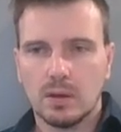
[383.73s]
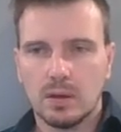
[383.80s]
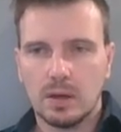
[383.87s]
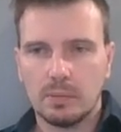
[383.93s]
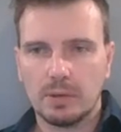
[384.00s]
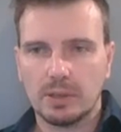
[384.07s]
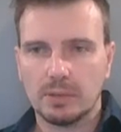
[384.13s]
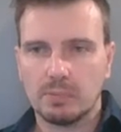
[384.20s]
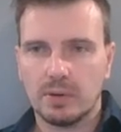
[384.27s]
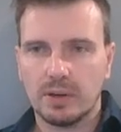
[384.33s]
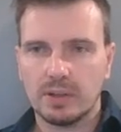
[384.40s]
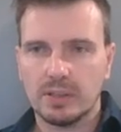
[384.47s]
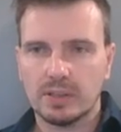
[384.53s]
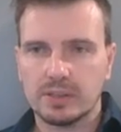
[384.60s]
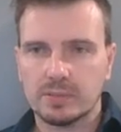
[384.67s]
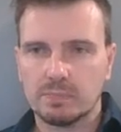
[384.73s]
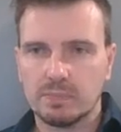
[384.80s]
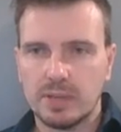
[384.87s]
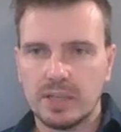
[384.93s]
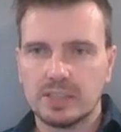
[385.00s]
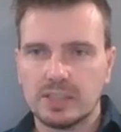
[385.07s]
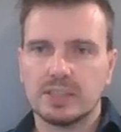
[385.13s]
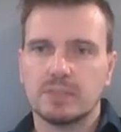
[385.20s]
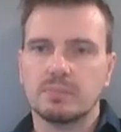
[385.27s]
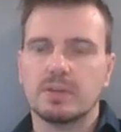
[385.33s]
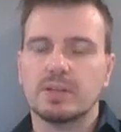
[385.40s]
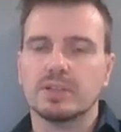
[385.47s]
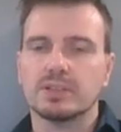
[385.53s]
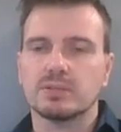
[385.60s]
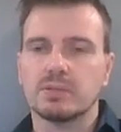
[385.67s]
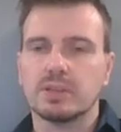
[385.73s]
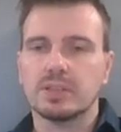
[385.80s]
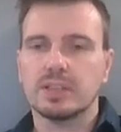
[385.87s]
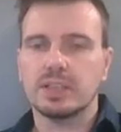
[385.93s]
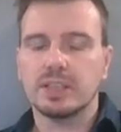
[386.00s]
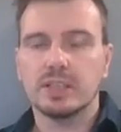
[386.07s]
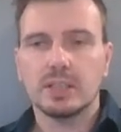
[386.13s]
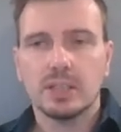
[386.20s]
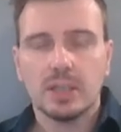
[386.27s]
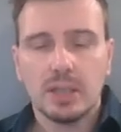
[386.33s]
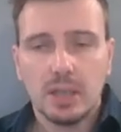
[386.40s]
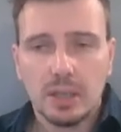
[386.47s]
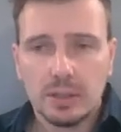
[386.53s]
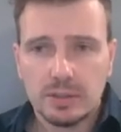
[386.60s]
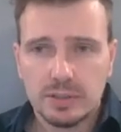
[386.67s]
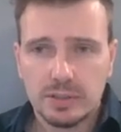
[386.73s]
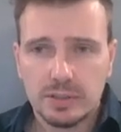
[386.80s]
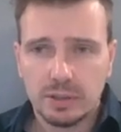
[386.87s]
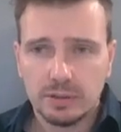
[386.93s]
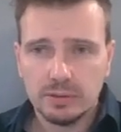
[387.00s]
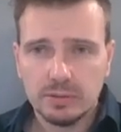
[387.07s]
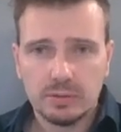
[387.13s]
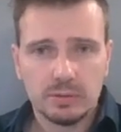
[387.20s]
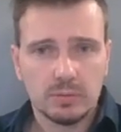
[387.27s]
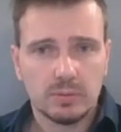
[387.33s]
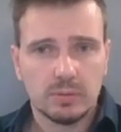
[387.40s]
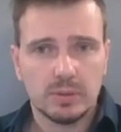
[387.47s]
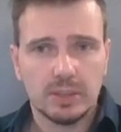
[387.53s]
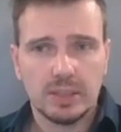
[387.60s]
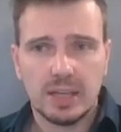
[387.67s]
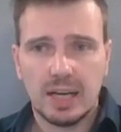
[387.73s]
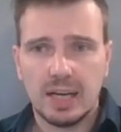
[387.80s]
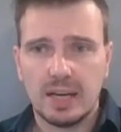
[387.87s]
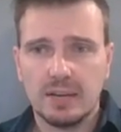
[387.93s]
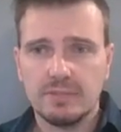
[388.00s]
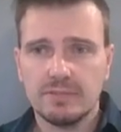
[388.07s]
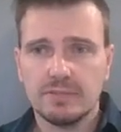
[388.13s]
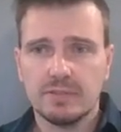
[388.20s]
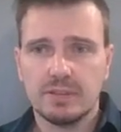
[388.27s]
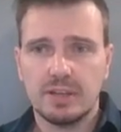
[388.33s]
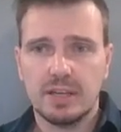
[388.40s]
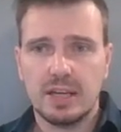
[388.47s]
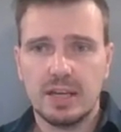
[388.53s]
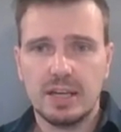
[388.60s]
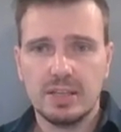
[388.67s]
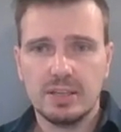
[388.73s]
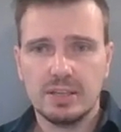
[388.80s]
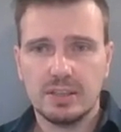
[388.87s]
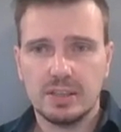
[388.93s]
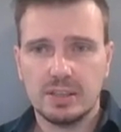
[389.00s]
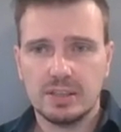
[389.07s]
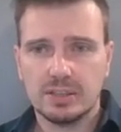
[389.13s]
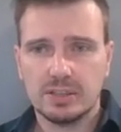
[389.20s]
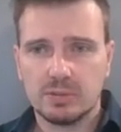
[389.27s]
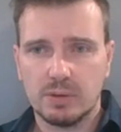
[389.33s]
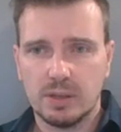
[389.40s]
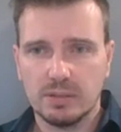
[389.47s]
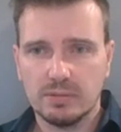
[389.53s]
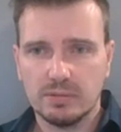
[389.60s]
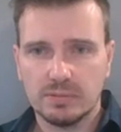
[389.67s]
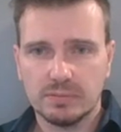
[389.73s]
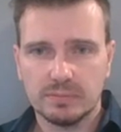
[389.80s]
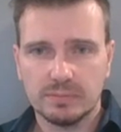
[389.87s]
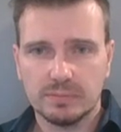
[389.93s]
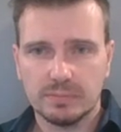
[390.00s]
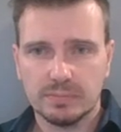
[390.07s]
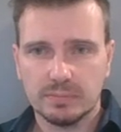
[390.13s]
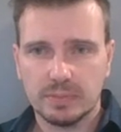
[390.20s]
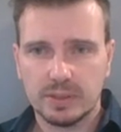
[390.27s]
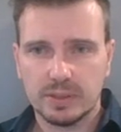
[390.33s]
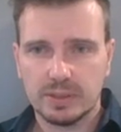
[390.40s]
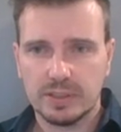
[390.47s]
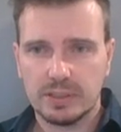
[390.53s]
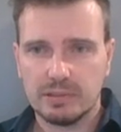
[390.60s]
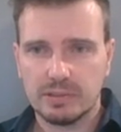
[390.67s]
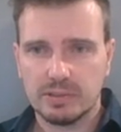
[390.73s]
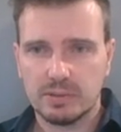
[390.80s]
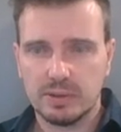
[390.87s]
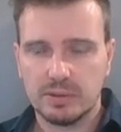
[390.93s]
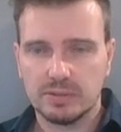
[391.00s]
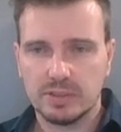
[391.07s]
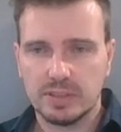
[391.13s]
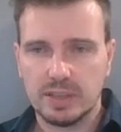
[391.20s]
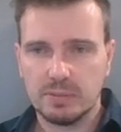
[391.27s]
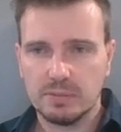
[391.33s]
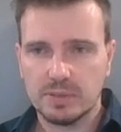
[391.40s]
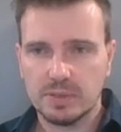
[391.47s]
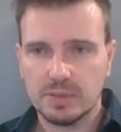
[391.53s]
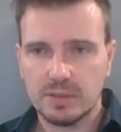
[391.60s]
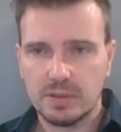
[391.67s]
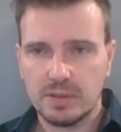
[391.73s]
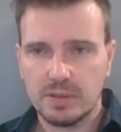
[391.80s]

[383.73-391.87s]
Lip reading: I beg your pardon, it's plus n minus 1d. So we have n is 12 because there are 12 steps.